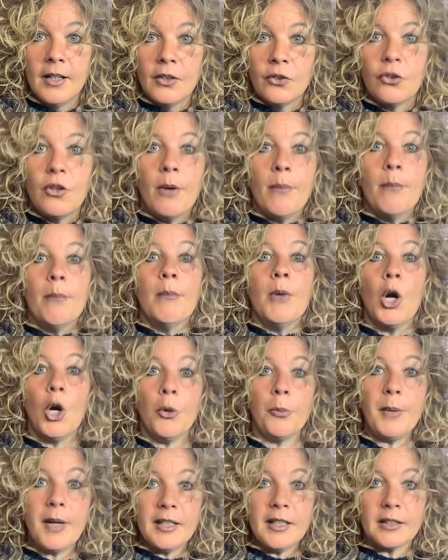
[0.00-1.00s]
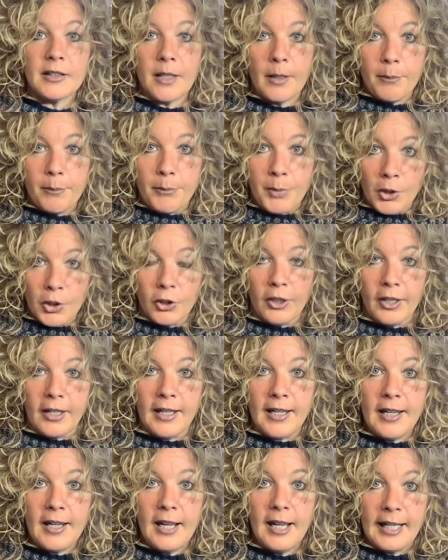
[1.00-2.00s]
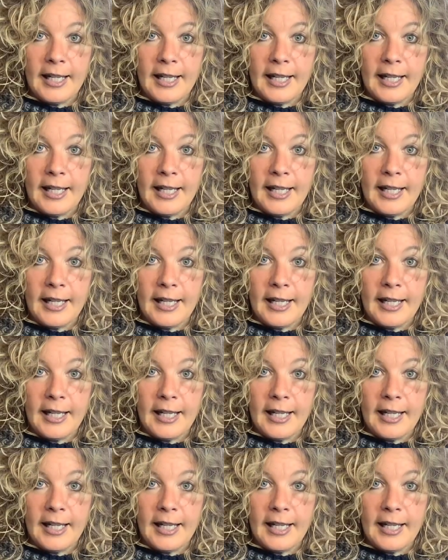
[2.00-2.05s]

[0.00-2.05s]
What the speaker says: The moment the bully